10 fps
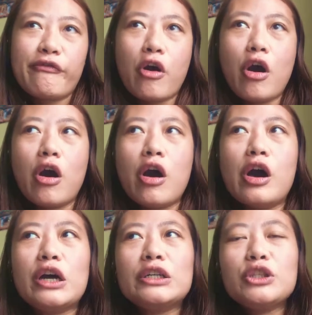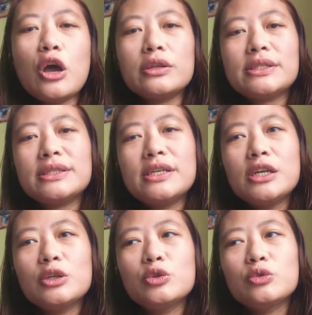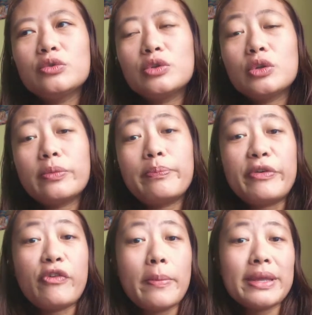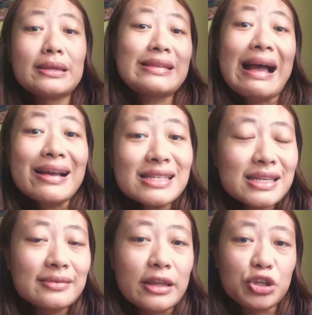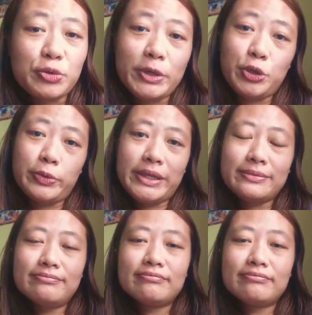for not performing a task that you should be doing?